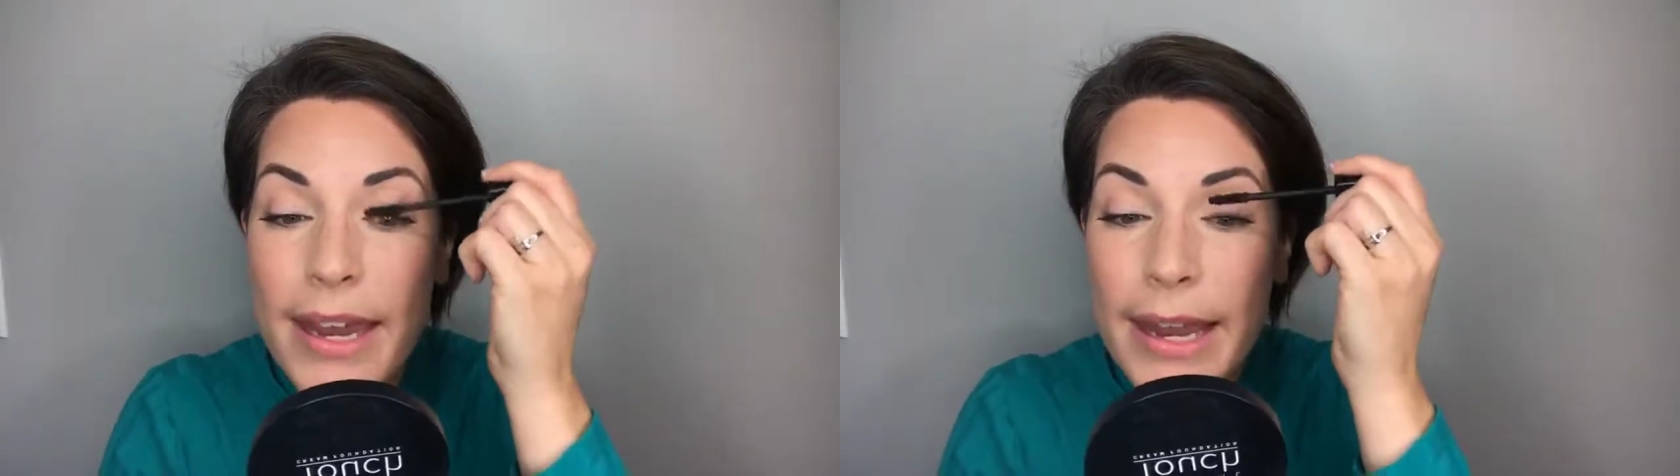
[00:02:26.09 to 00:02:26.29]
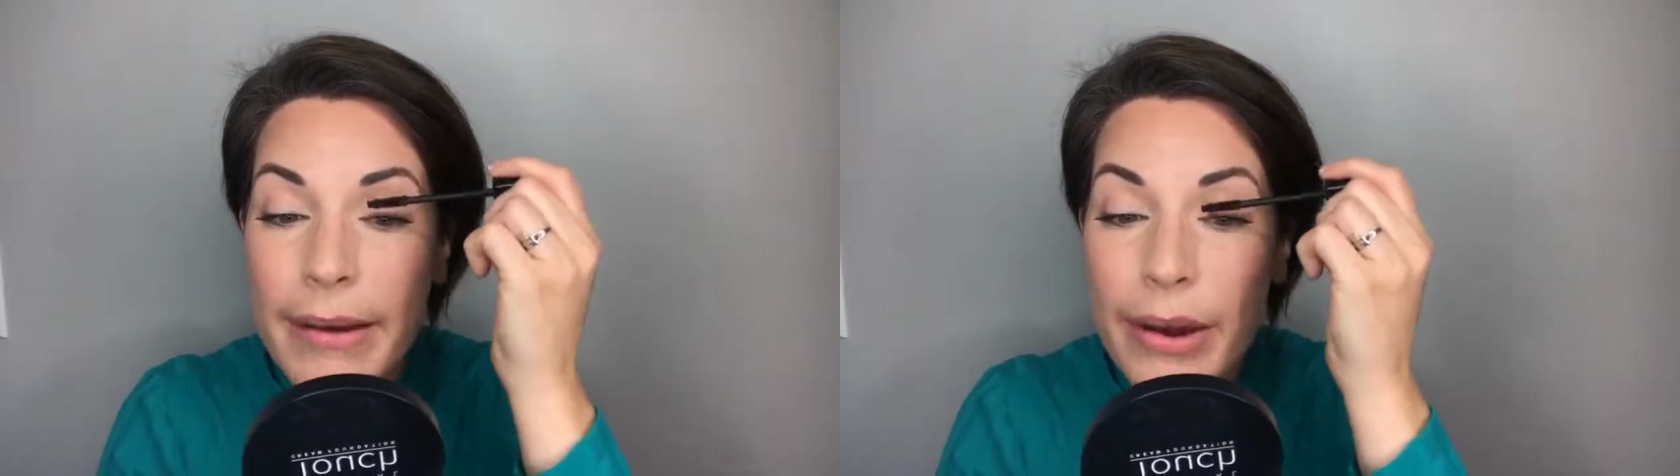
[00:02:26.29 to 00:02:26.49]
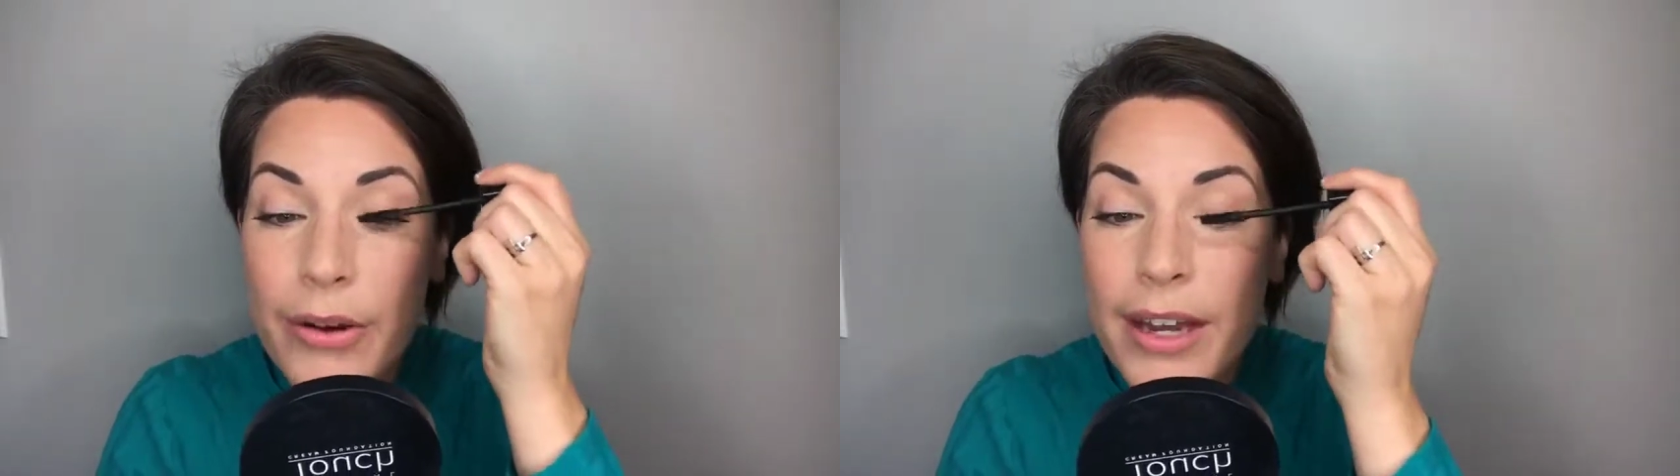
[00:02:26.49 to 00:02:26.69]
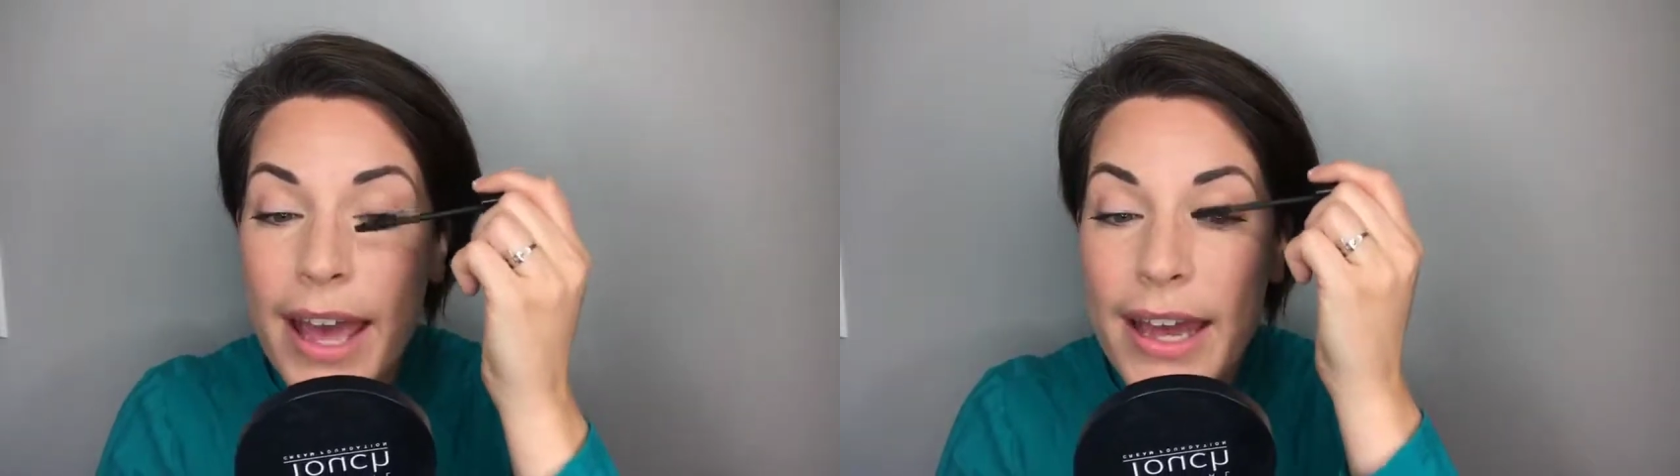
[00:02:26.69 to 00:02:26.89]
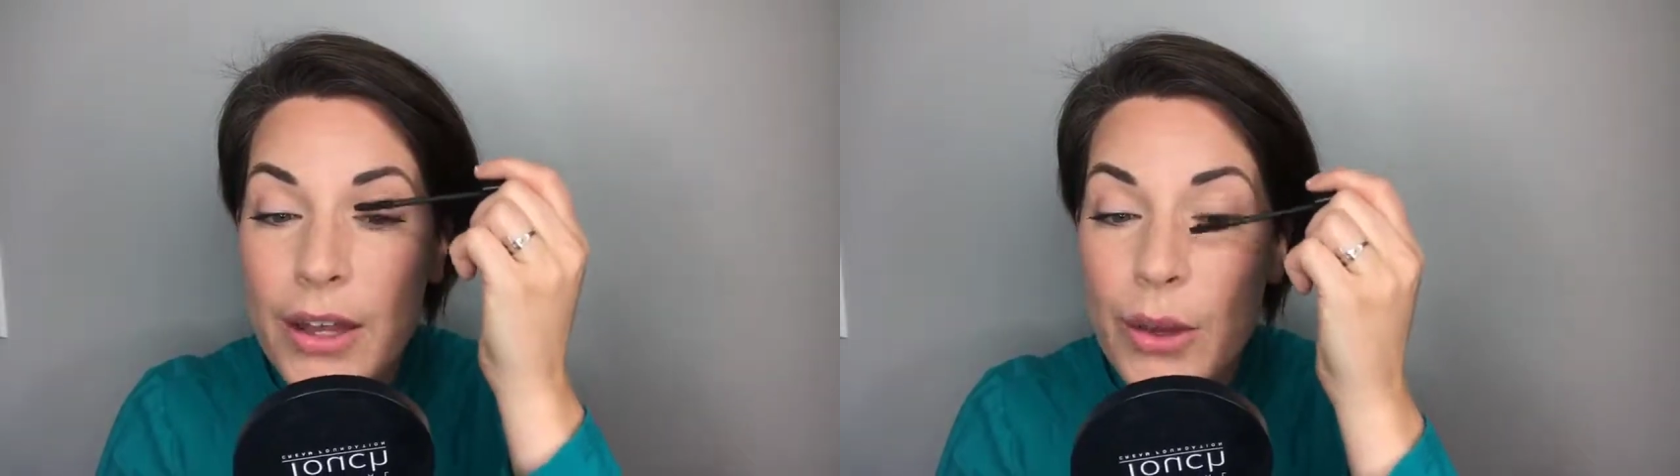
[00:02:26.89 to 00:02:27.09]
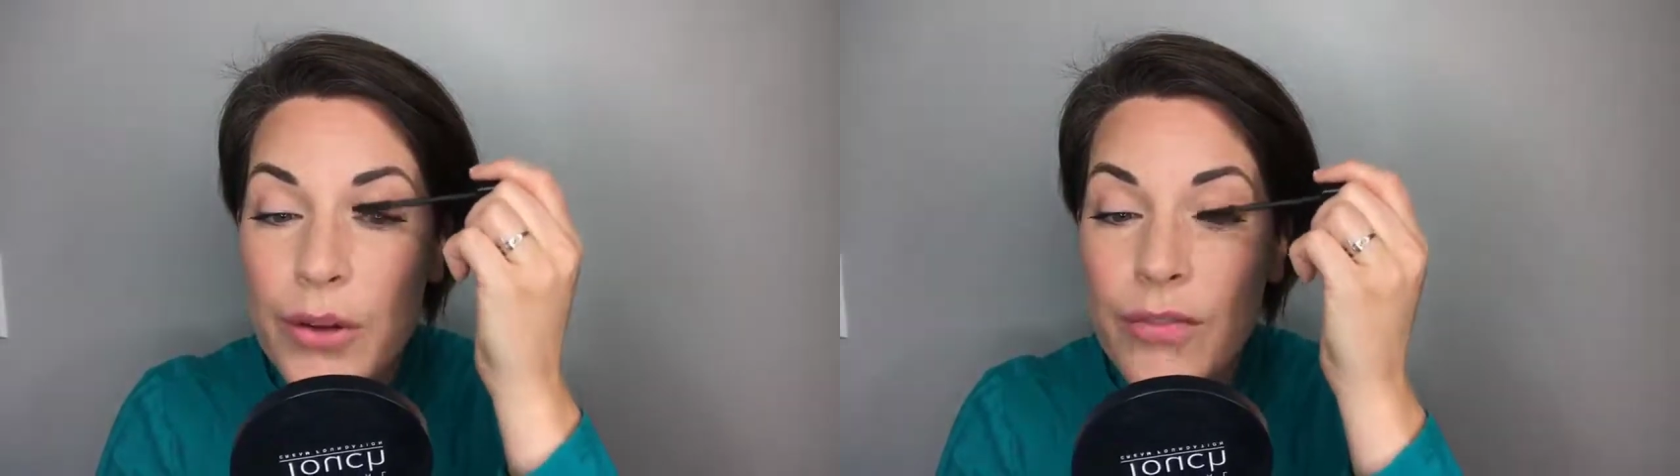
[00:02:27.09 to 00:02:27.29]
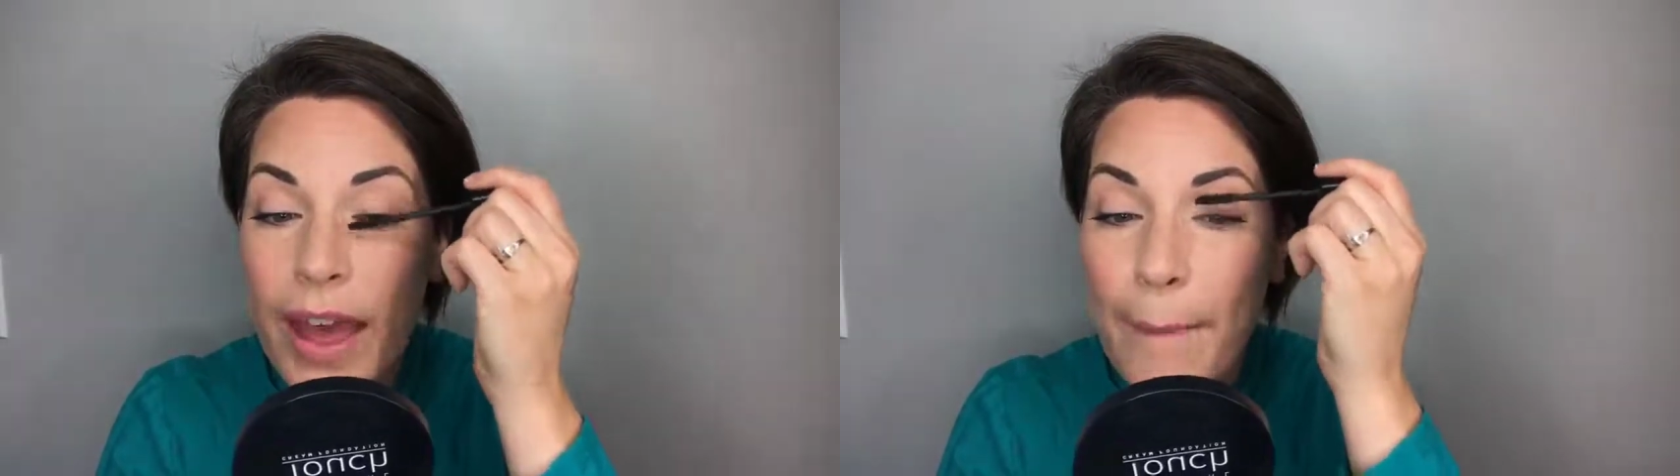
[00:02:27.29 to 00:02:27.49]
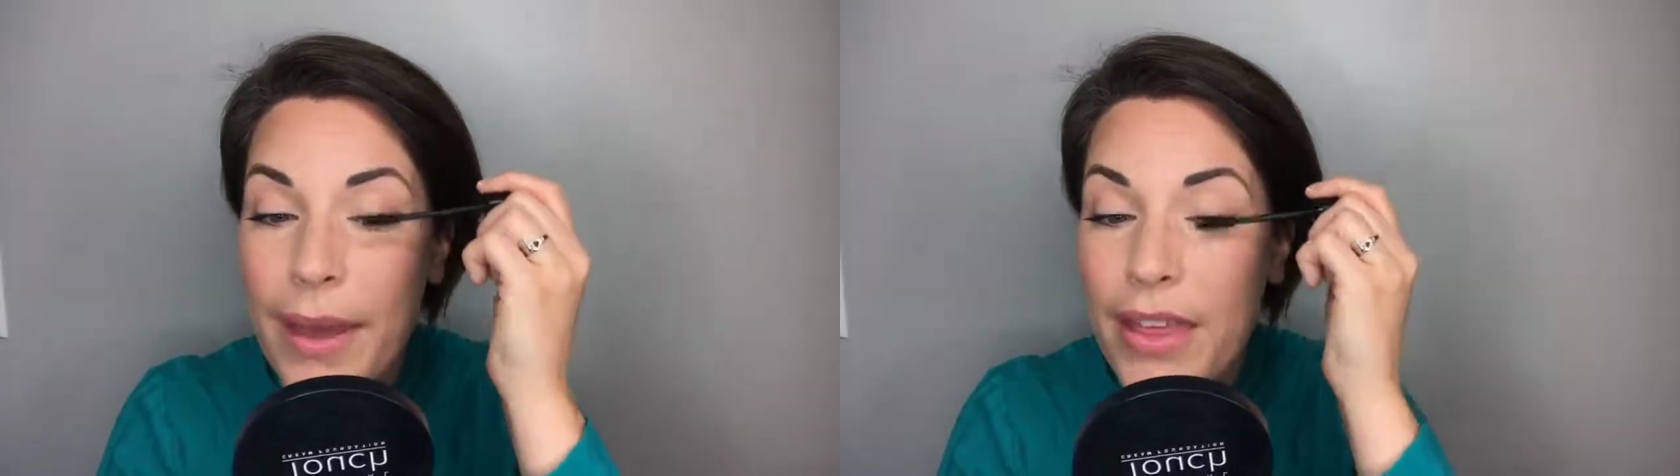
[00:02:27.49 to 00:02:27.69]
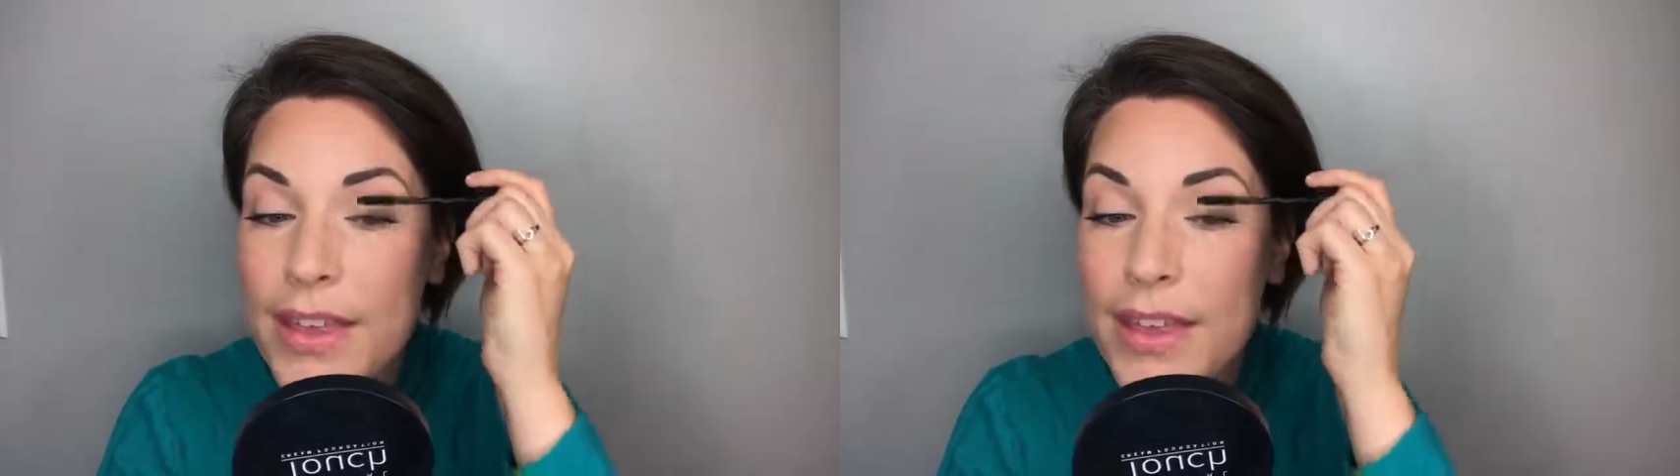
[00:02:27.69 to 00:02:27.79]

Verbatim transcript: Now I already had a coat of Epic.